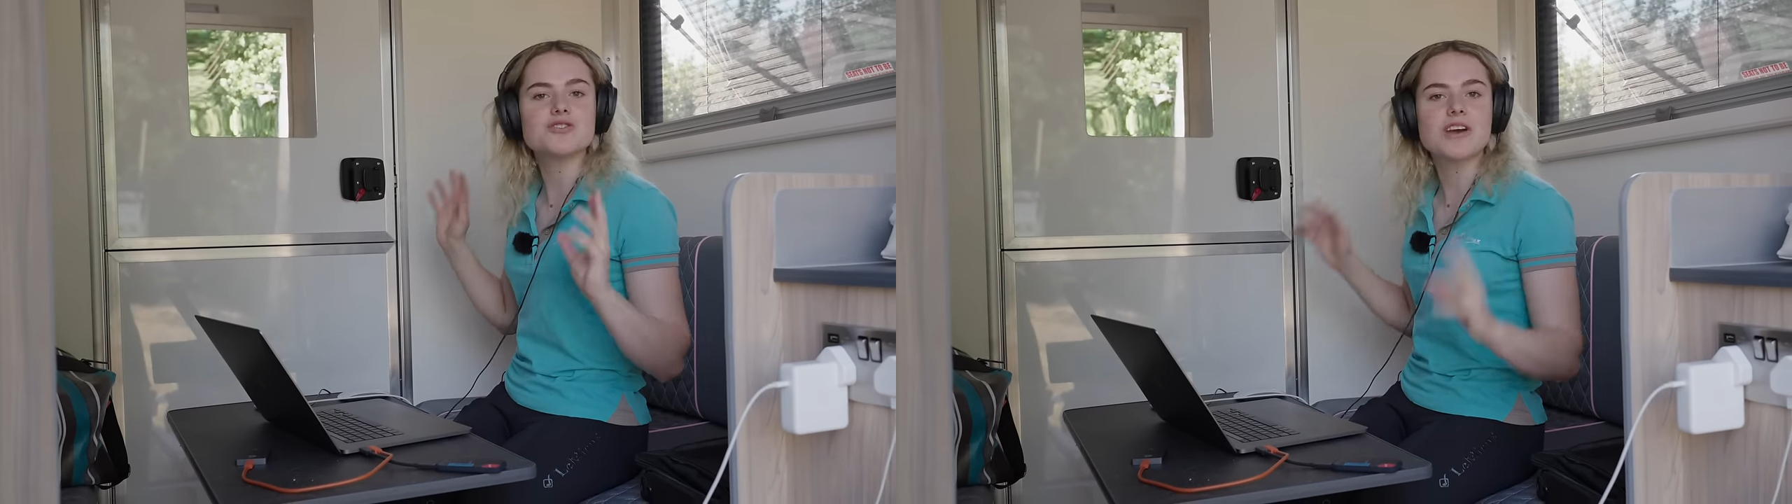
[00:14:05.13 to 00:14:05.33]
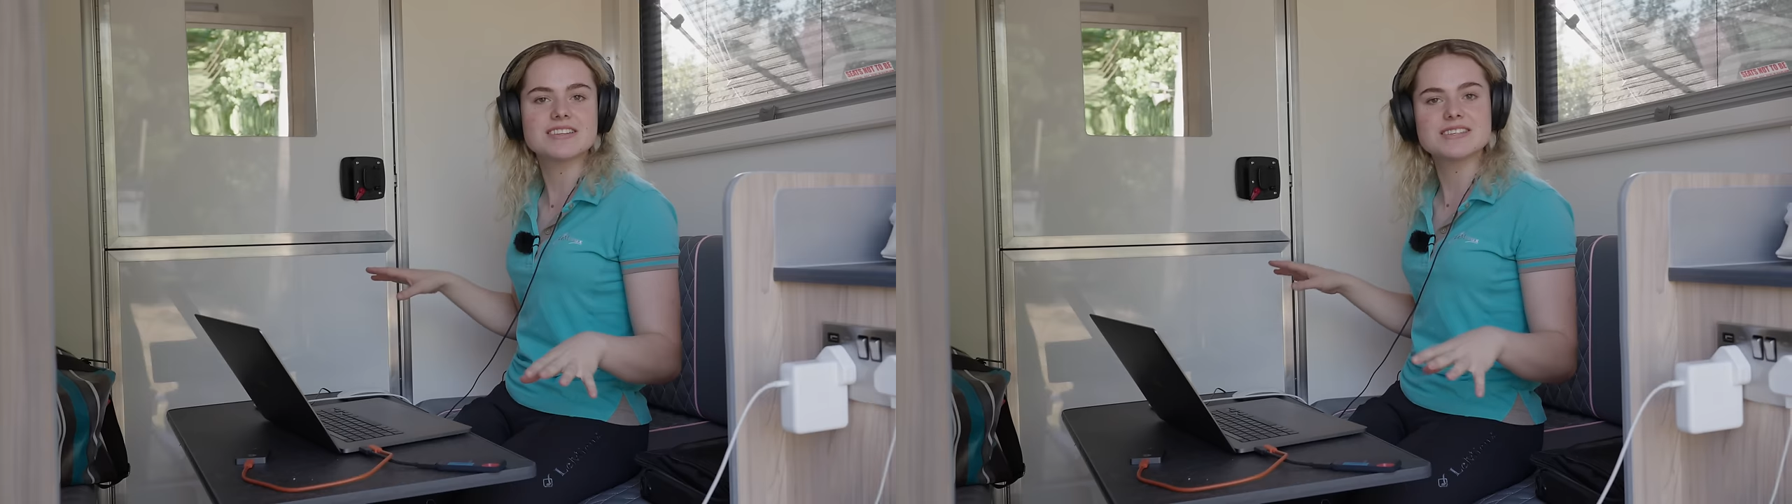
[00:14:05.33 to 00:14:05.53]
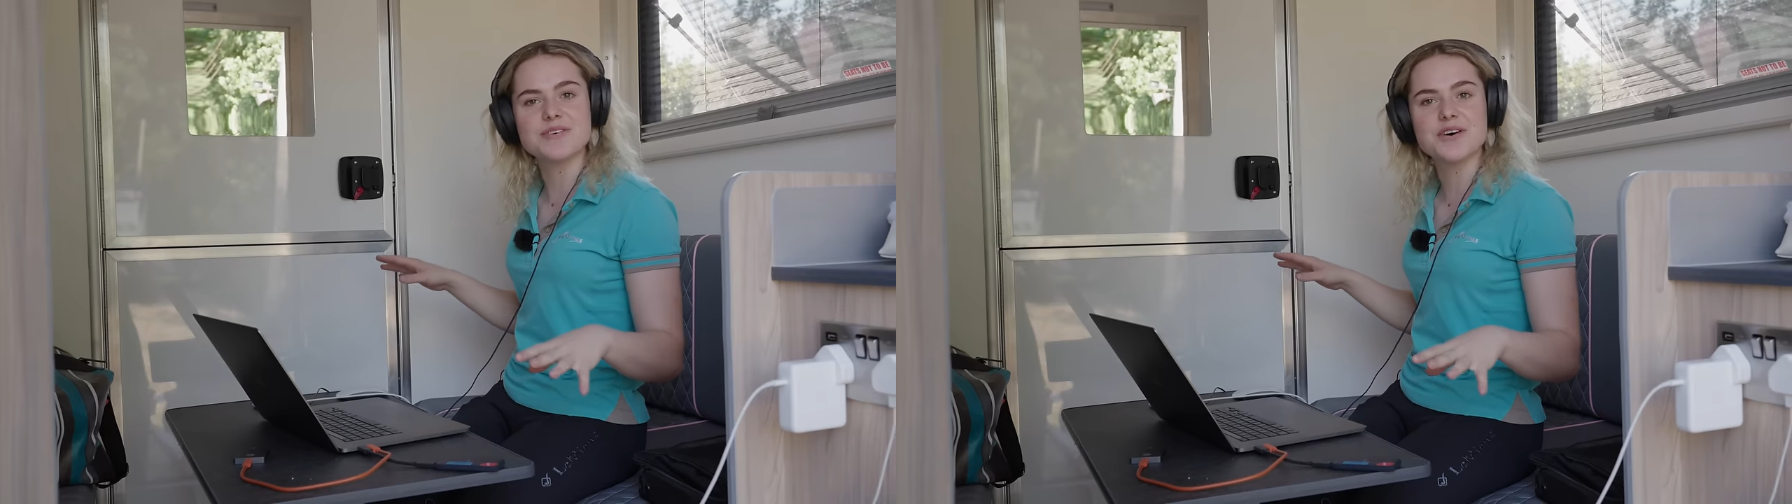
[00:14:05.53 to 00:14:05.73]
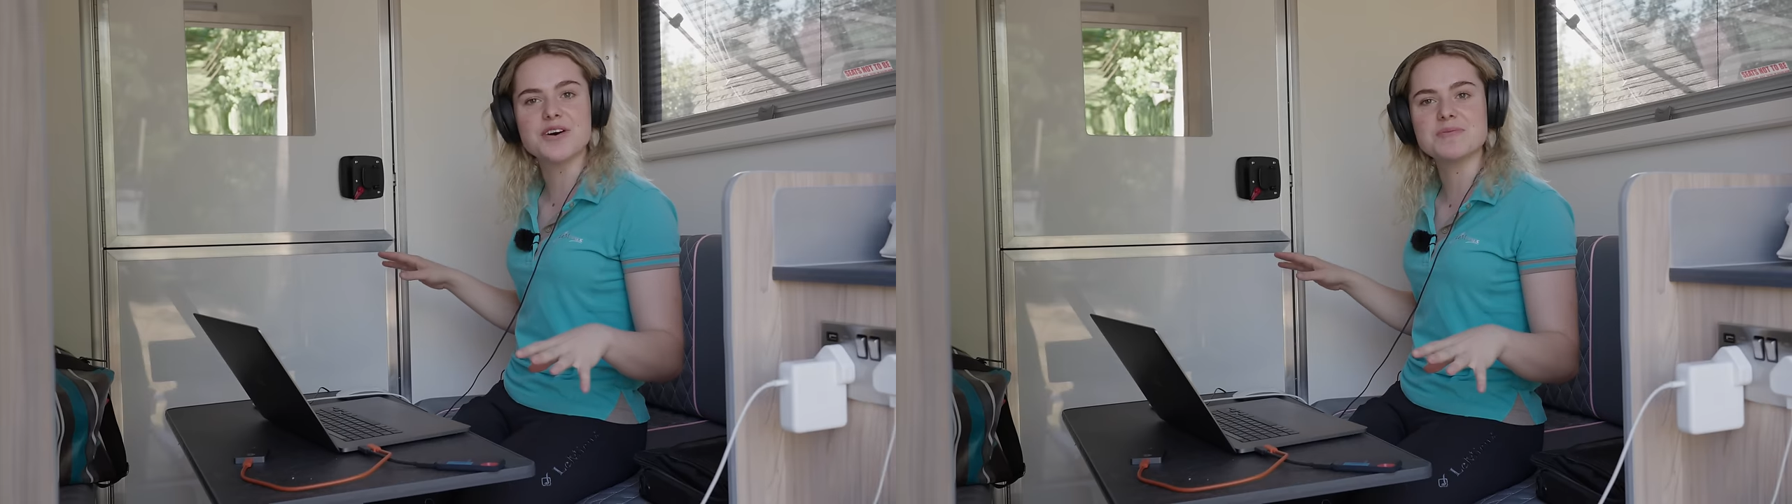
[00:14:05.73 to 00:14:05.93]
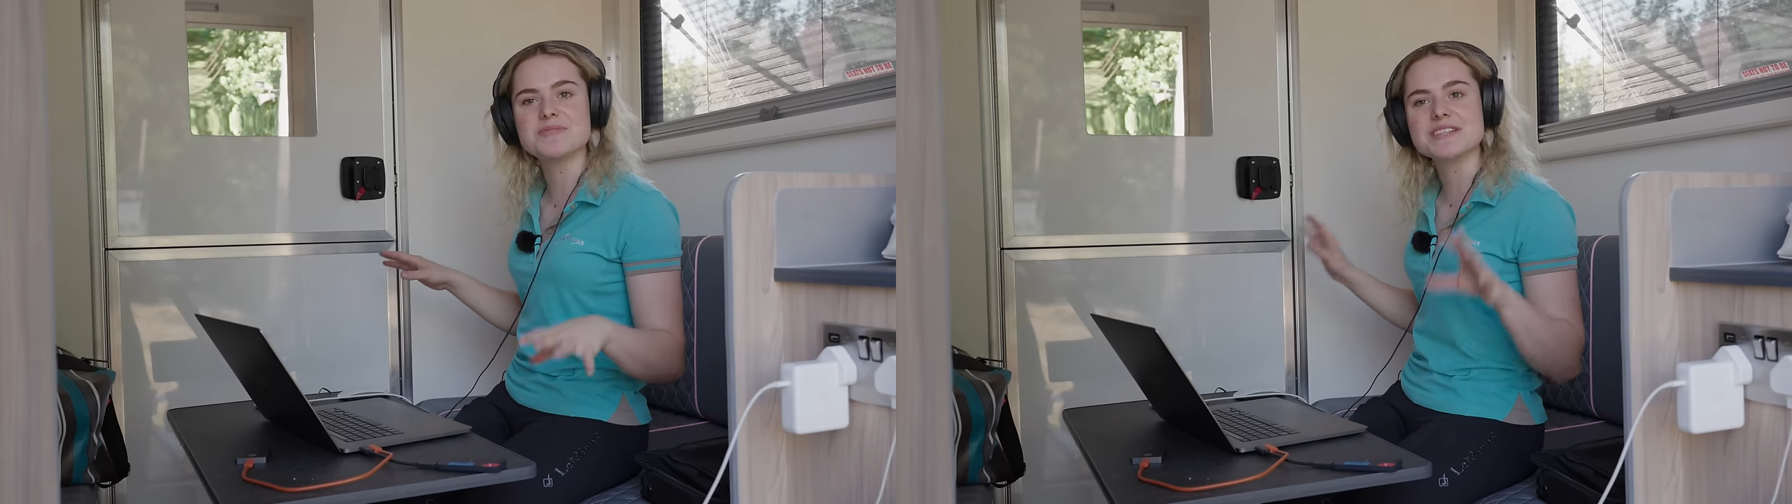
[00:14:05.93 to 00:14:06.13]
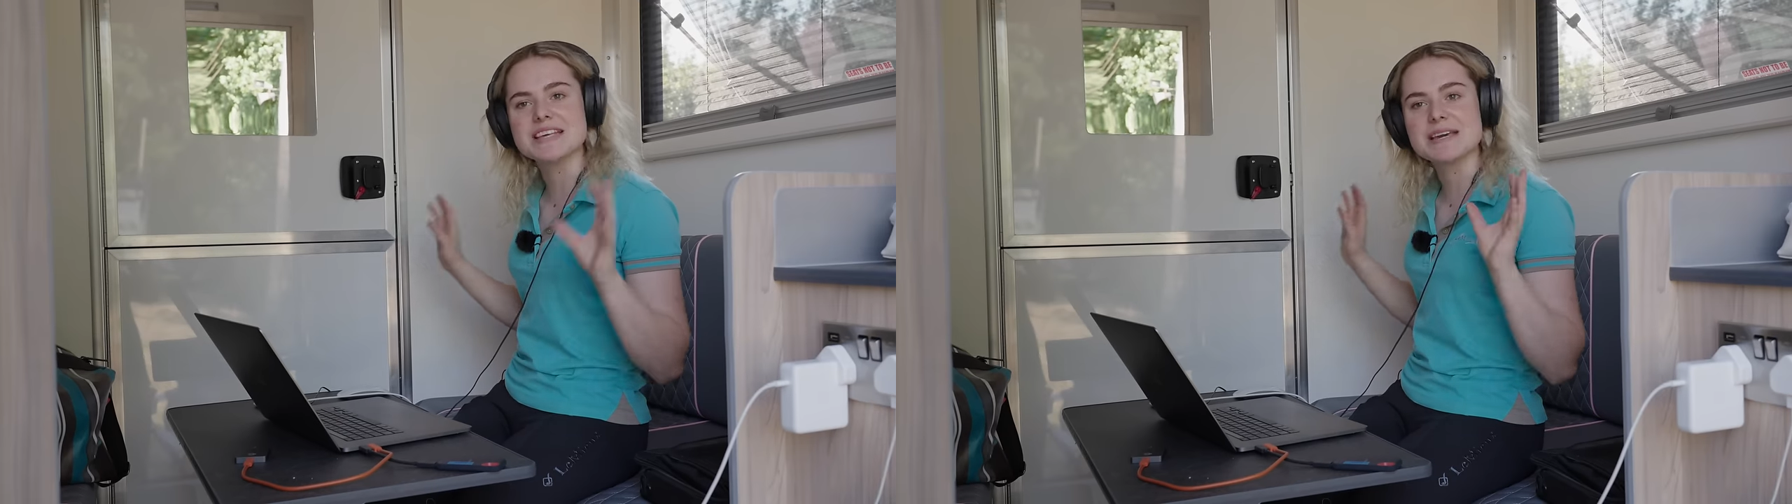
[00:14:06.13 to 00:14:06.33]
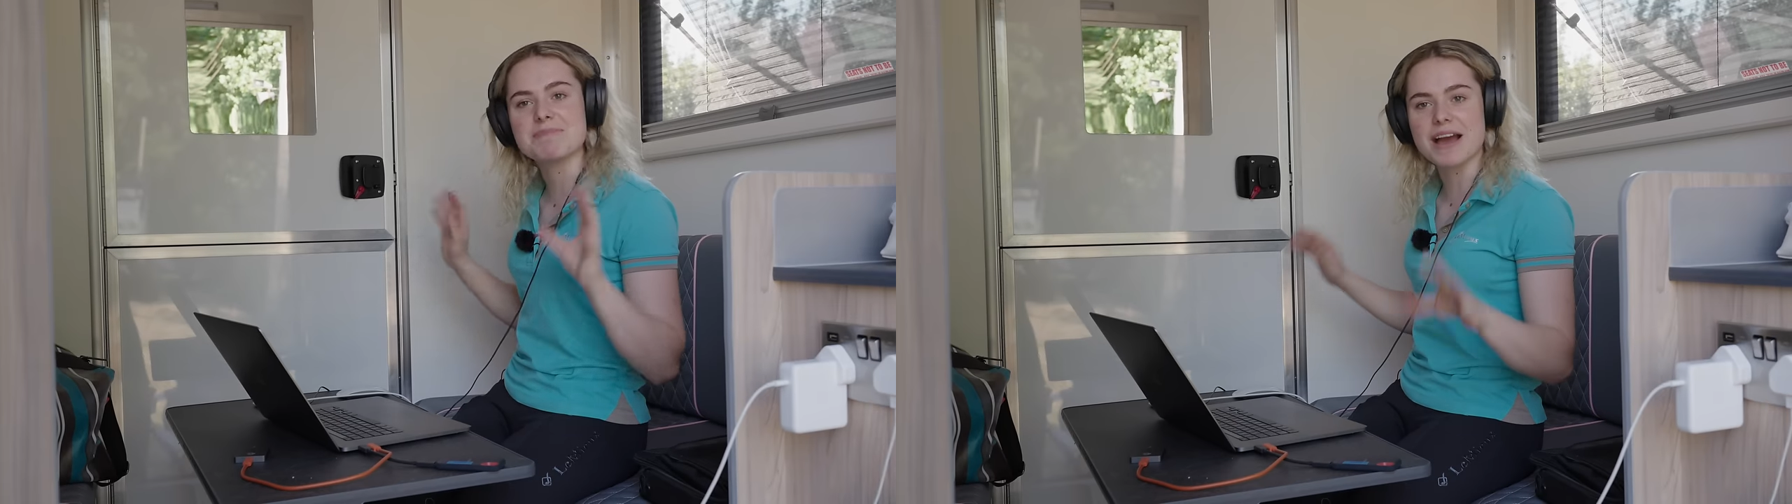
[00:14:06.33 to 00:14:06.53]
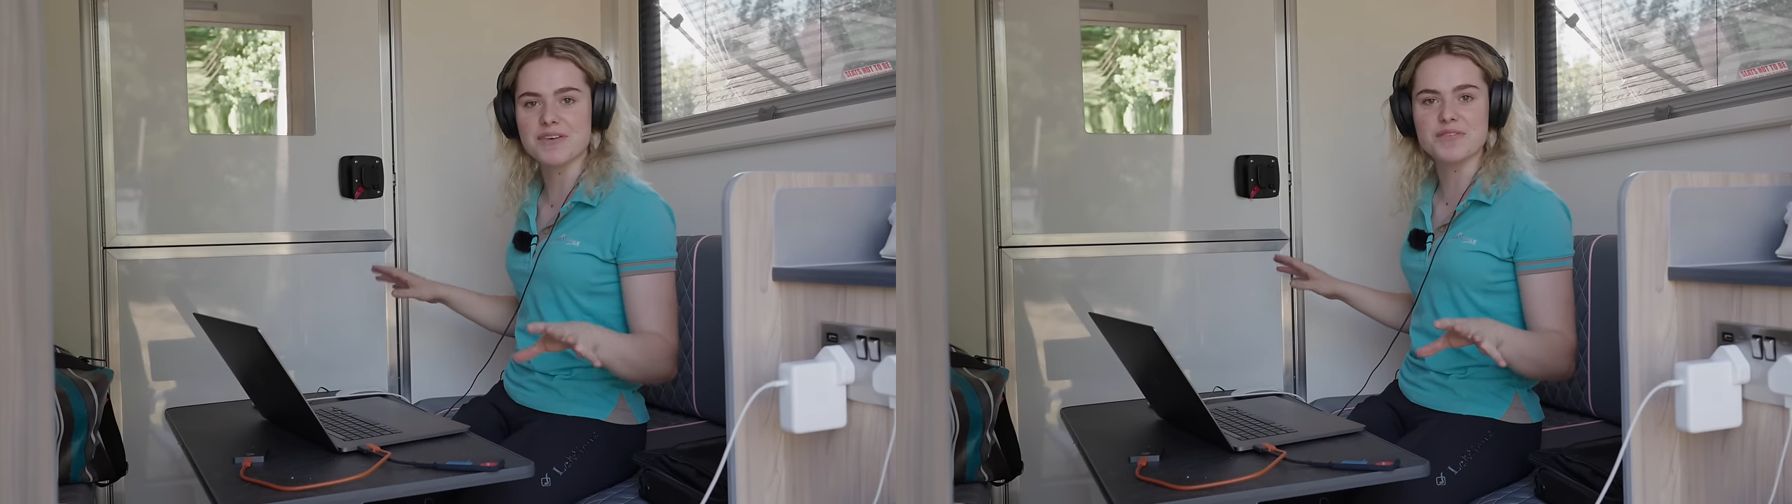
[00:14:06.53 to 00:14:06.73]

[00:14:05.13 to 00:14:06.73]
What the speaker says: transformed the back